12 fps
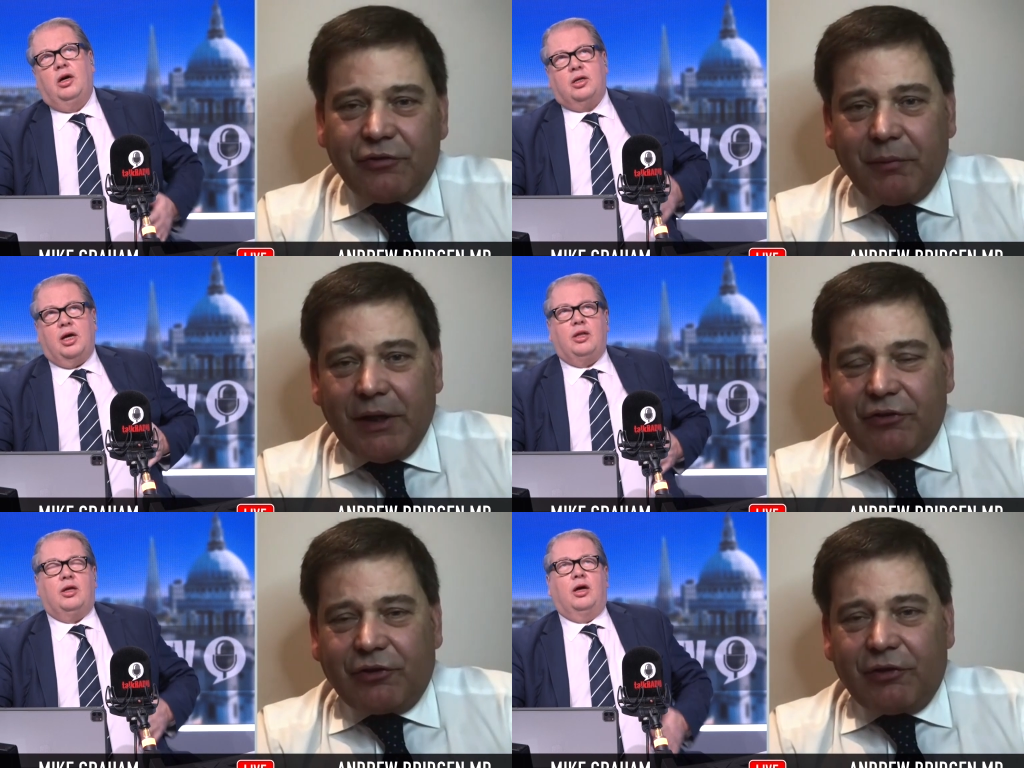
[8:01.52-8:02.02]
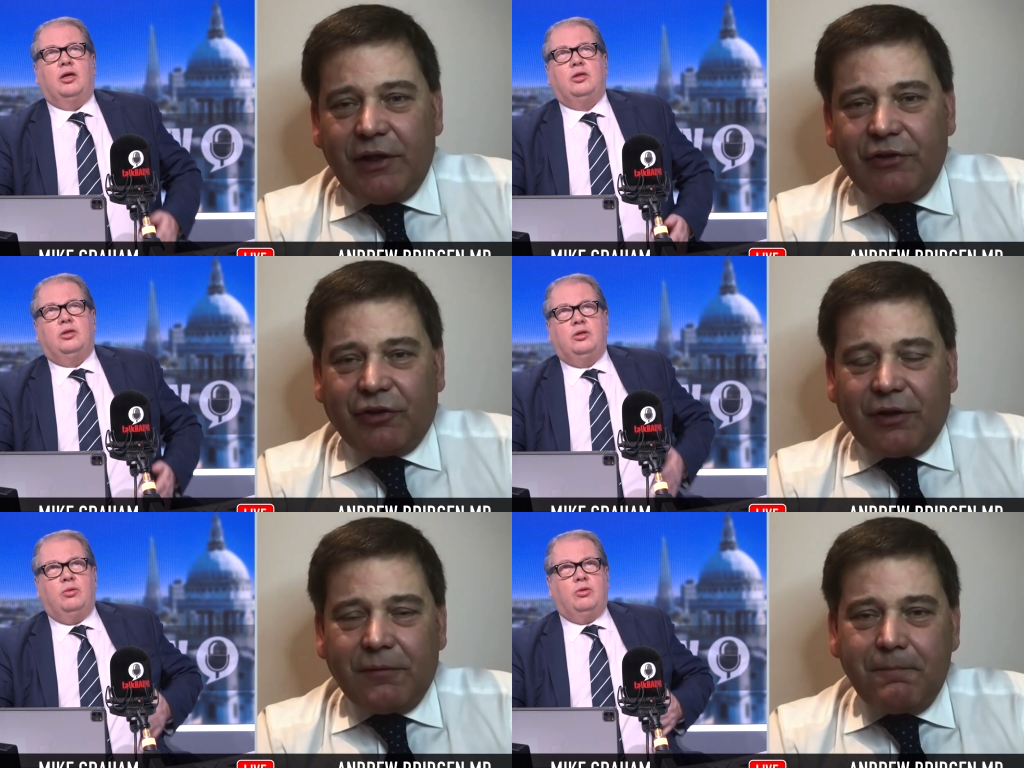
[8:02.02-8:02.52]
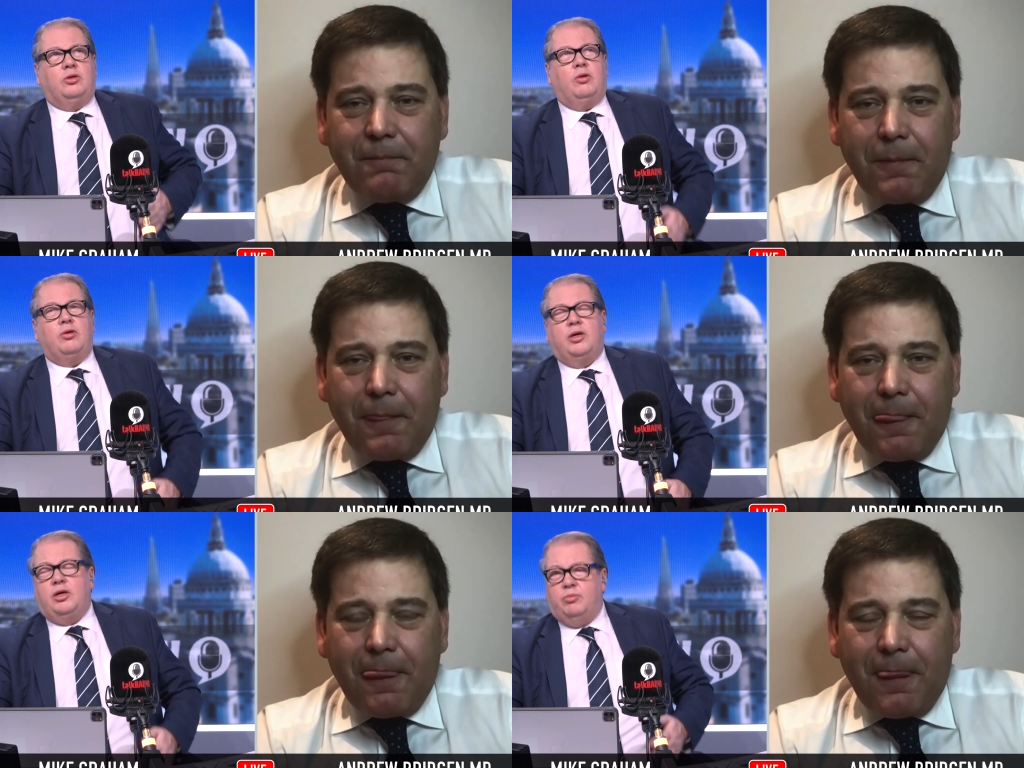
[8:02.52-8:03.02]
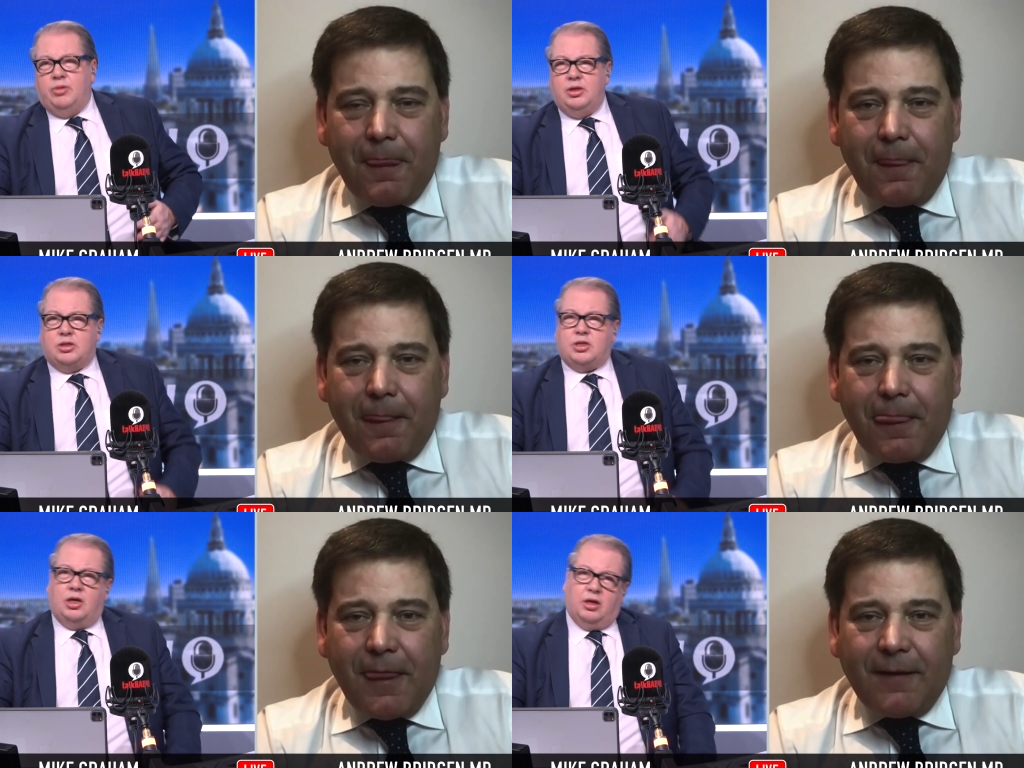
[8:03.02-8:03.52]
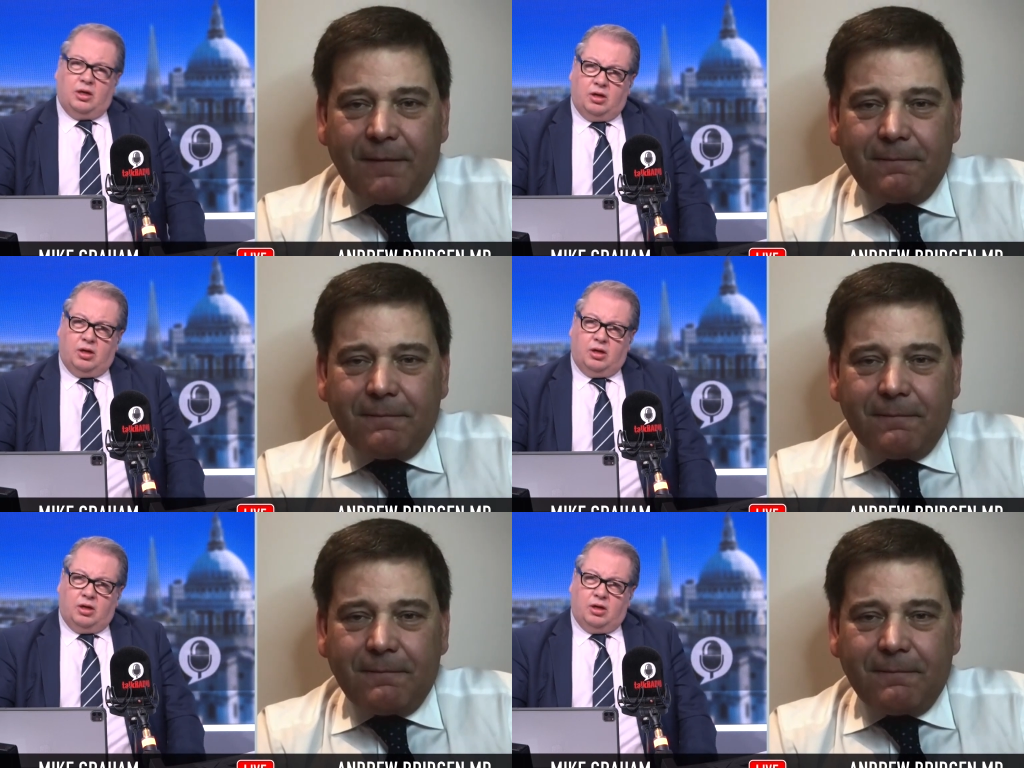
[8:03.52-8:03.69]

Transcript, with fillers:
Speaker 1: I get that. You, you won't hear me saying,